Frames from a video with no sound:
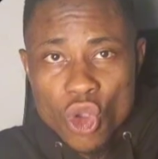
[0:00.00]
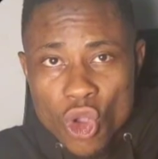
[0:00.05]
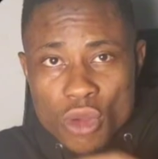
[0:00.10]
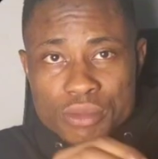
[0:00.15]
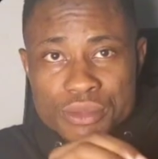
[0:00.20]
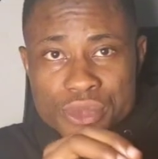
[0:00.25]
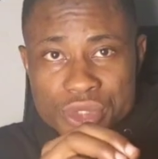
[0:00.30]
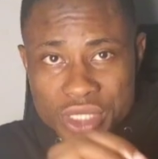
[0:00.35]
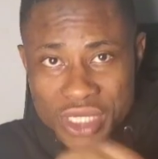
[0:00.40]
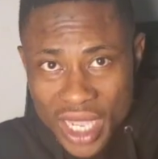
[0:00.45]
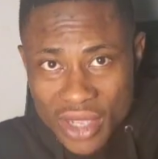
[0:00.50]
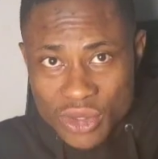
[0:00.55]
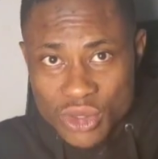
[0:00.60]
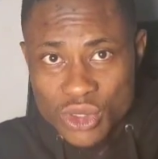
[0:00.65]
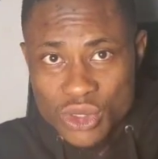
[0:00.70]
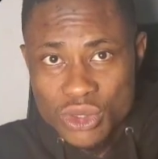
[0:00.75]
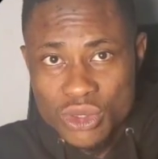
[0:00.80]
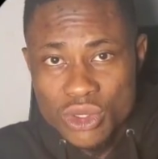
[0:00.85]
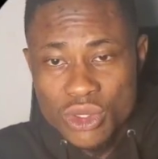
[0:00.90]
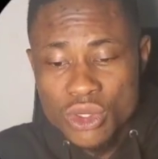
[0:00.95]
comes
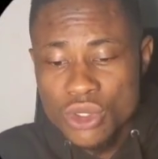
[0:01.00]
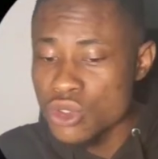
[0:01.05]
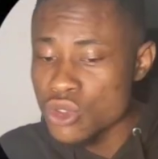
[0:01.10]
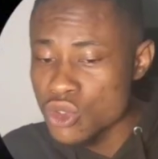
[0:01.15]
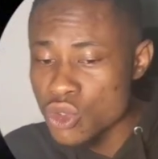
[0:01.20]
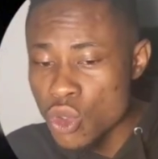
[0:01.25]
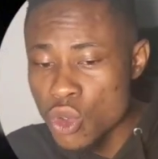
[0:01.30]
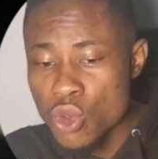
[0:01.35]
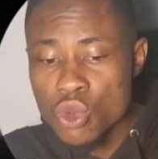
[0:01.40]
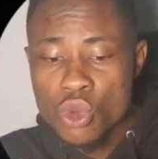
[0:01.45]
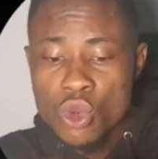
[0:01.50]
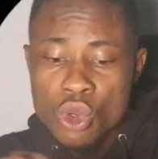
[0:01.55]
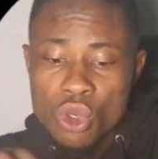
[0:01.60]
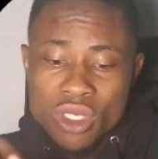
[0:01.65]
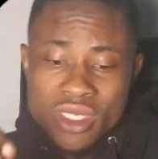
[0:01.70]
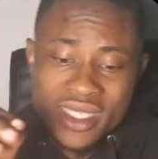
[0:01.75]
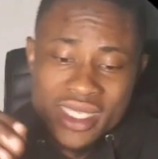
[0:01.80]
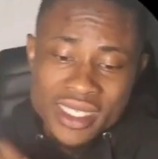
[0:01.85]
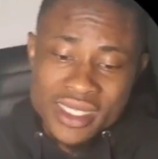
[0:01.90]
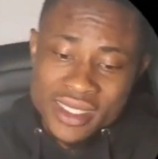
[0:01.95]
out. So
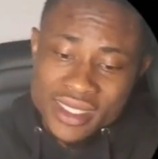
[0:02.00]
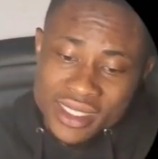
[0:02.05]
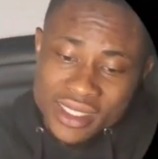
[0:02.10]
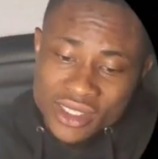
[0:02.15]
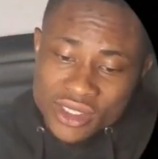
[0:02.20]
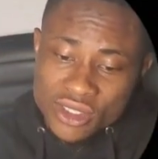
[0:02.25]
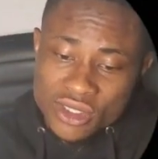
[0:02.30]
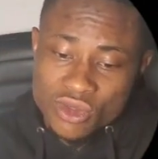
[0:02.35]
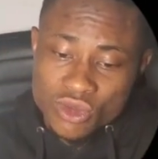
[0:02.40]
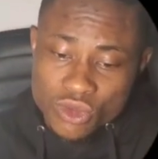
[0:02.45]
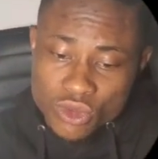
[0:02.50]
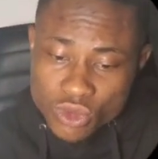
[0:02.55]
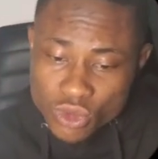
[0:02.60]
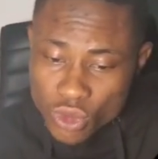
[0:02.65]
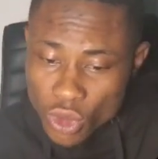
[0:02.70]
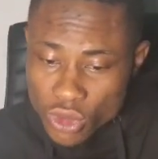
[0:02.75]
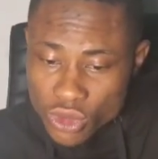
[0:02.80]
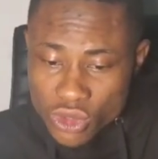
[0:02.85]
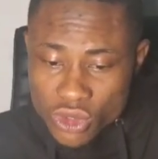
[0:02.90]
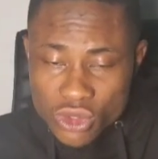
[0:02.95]
this is
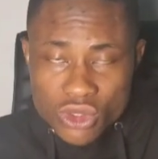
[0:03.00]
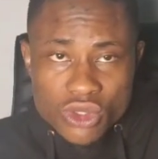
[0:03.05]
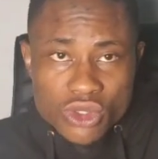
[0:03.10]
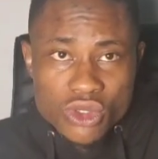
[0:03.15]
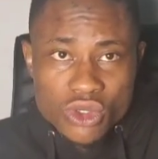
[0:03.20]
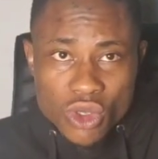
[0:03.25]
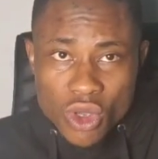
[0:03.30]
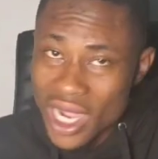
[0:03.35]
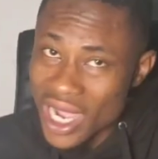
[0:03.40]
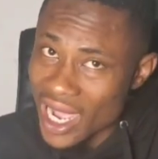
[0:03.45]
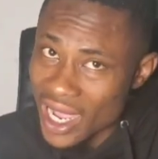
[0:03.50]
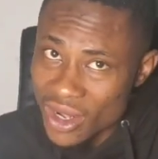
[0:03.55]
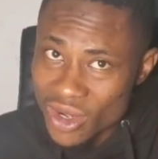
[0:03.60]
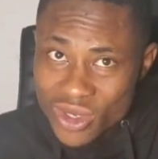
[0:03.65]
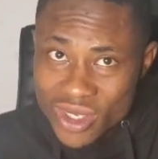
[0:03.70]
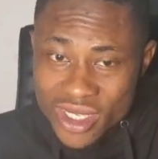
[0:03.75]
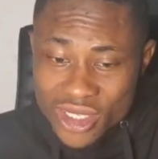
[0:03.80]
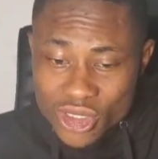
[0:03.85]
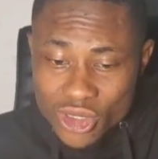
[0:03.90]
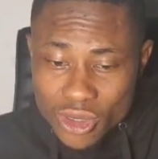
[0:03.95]
not your
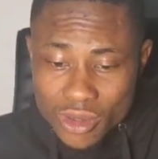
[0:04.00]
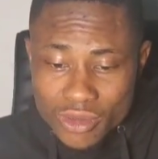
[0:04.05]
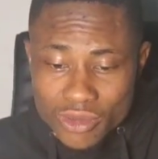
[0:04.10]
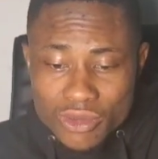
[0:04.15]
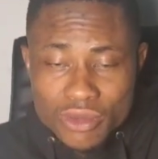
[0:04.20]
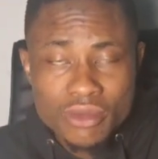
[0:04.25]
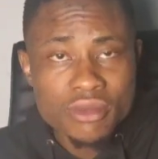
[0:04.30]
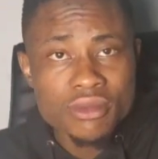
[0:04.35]
allocation.